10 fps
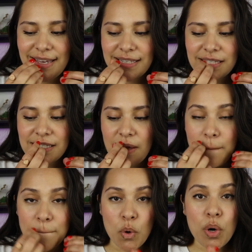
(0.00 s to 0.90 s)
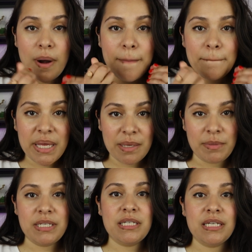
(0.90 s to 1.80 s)
It's more
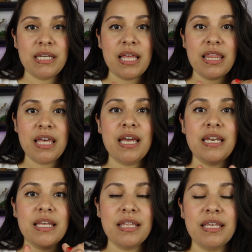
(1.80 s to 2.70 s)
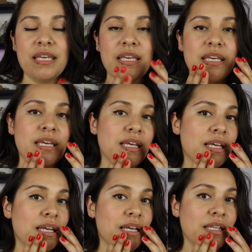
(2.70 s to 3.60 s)
pigmented than the
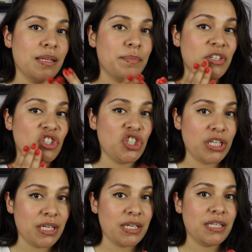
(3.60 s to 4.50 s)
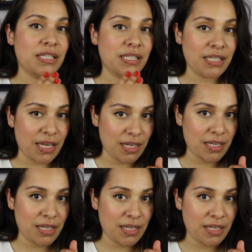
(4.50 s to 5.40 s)
lip and cheek stick.
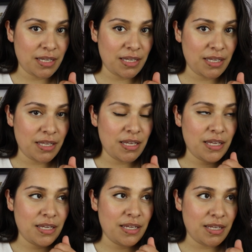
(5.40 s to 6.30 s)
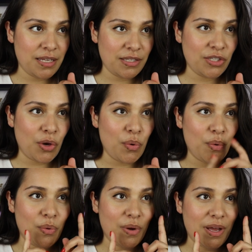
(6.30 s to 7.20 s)
So
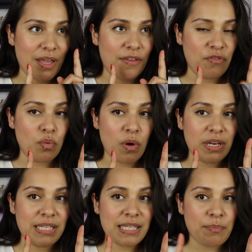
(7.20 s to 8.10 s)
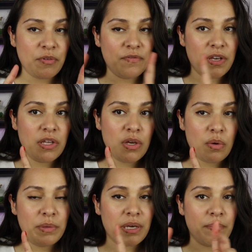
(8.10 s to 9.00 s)
if you want a separate video,
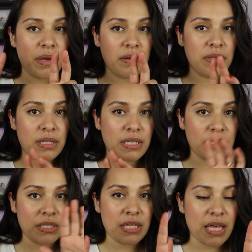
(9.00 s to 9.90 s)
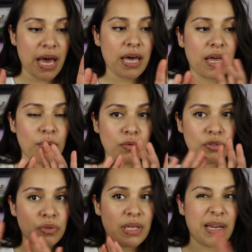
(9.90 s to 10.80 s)
me comparing these to that, I will
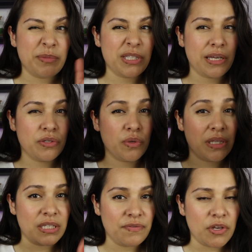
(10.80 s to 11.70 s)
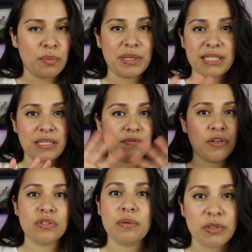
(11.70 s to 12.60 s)
do that. I'm just not gonna do it in this video because then the
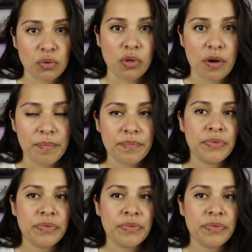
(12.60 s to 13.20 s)
video is gonna be too long.